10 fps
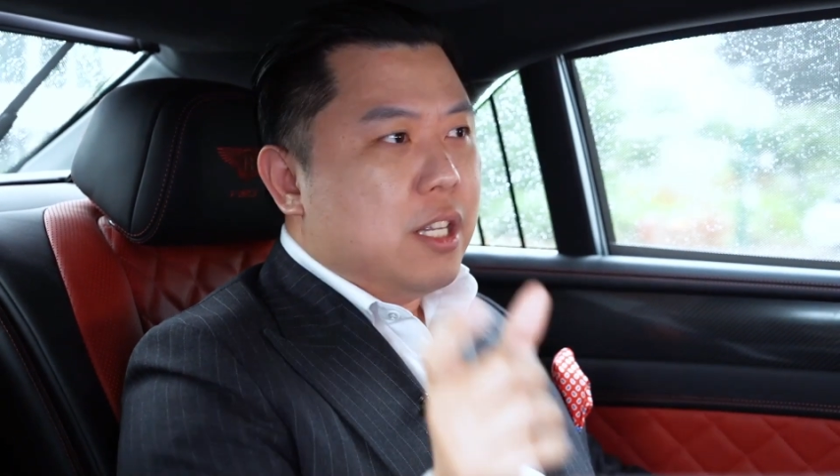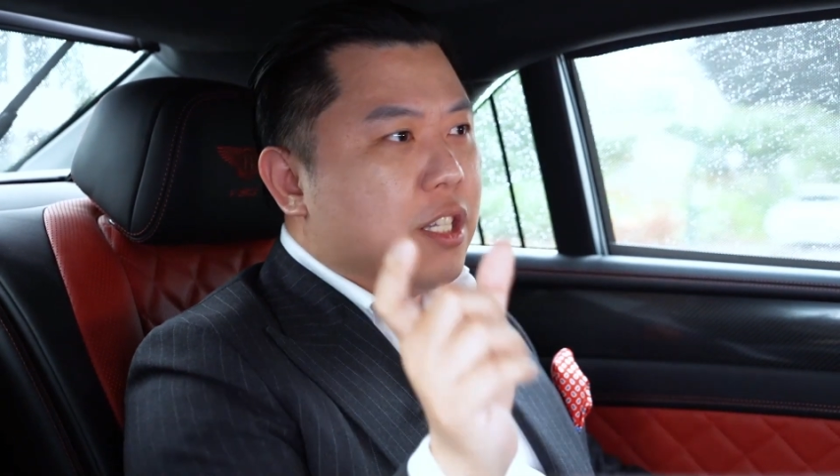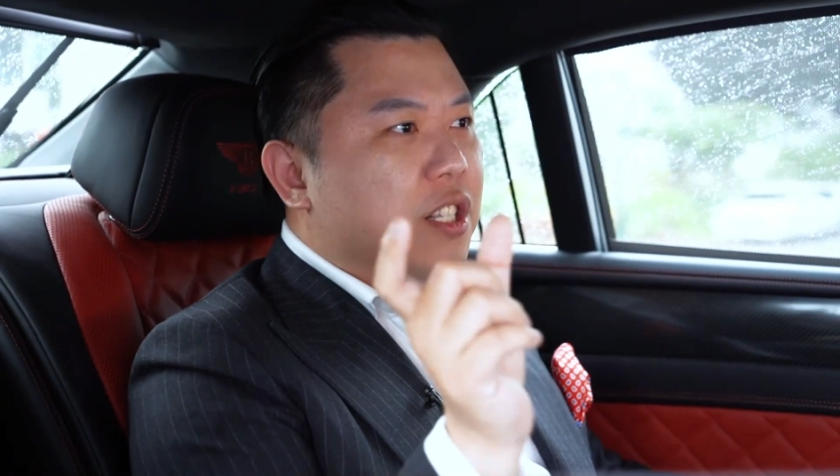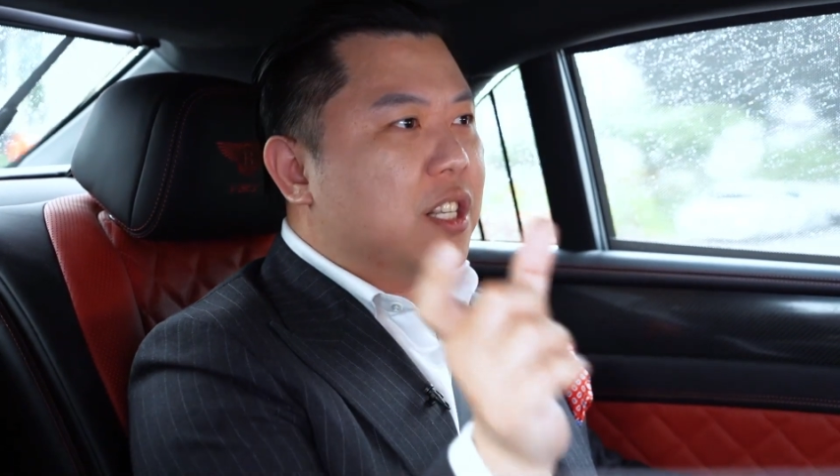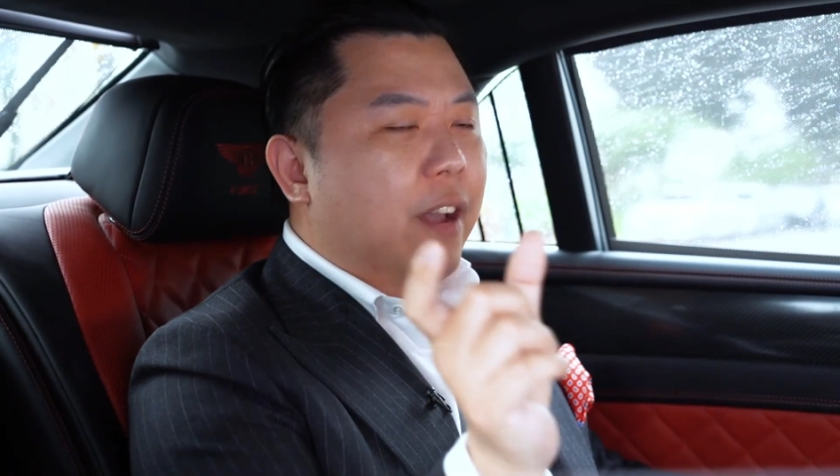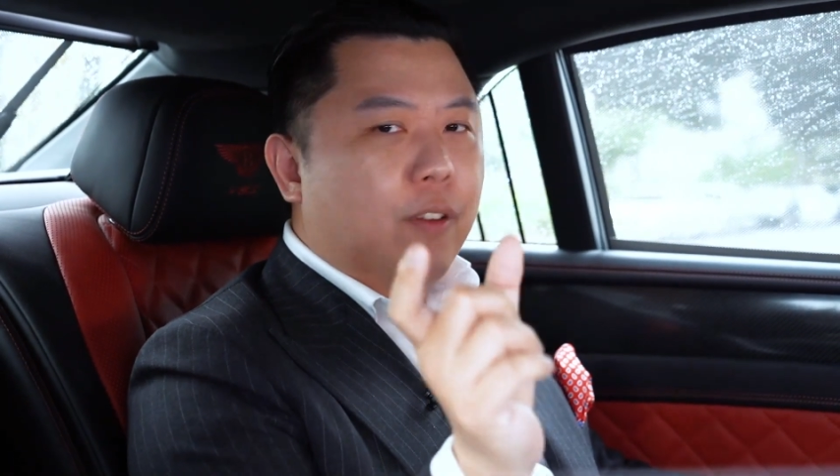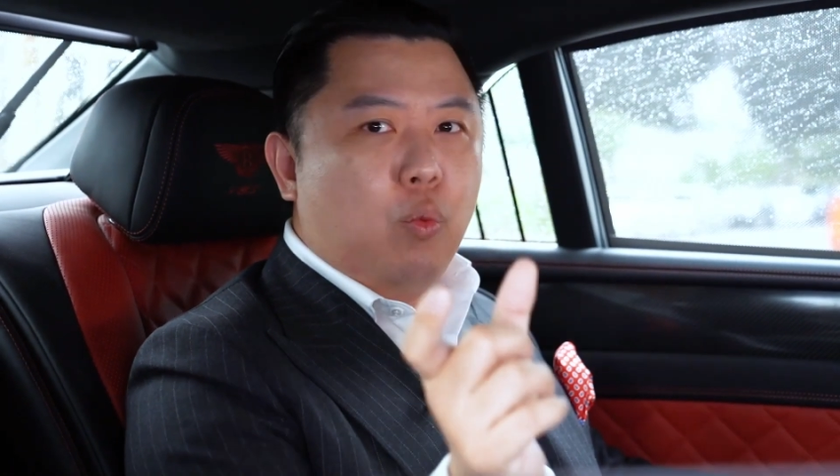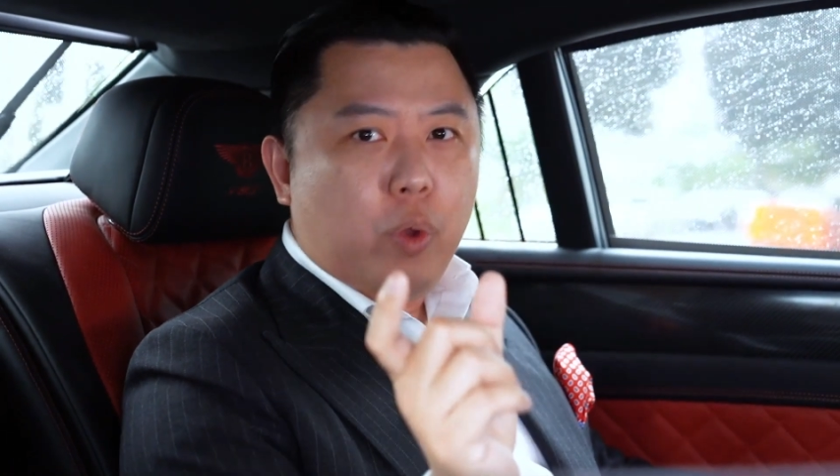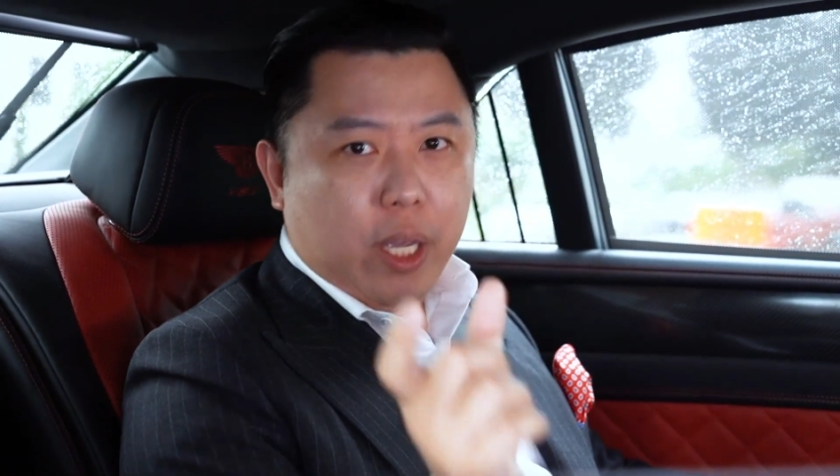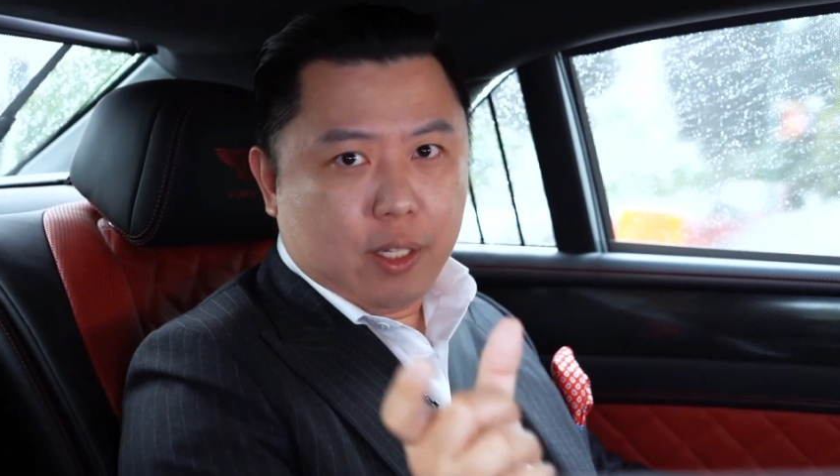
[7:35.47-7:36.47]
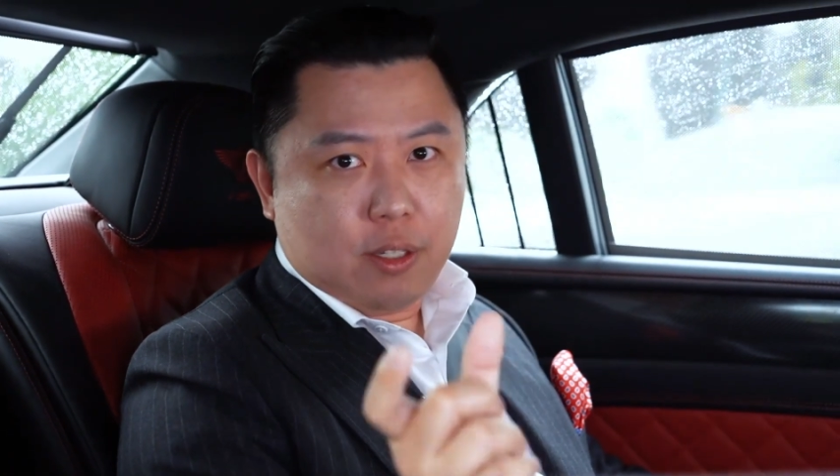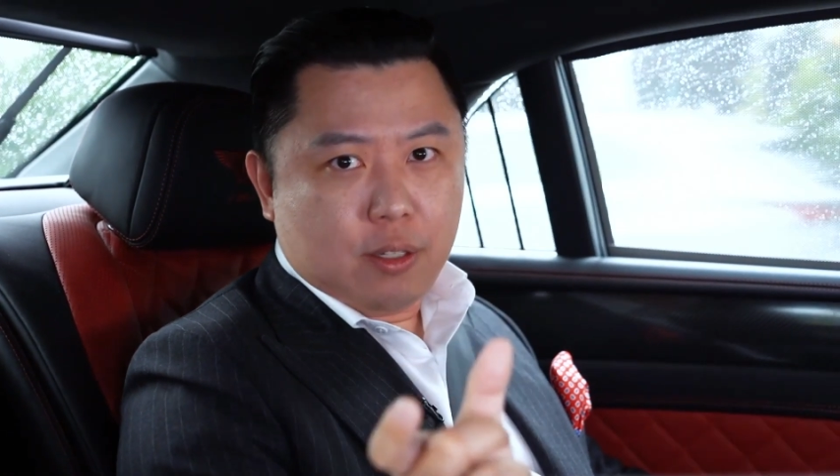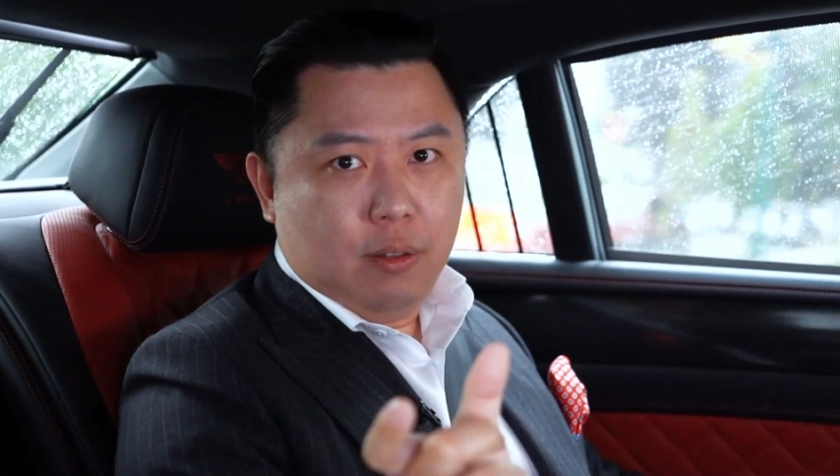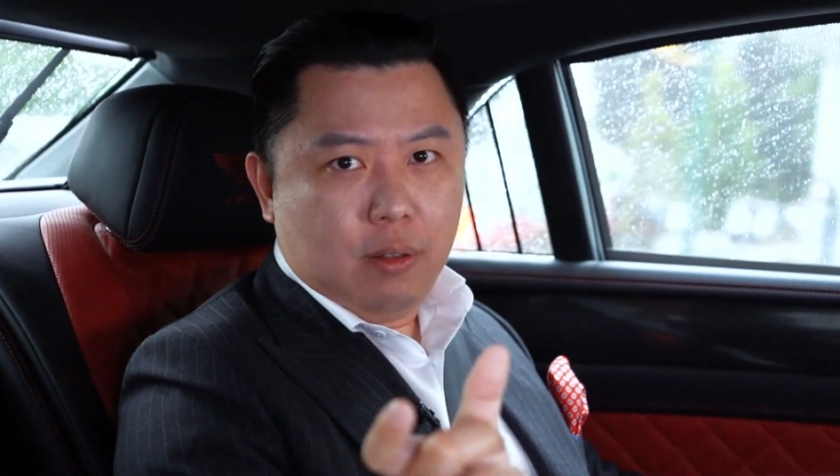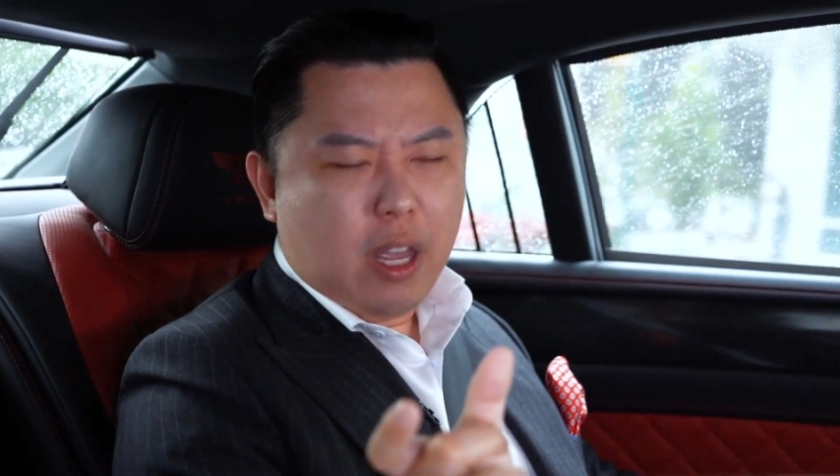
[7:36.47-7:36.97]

7 weeks,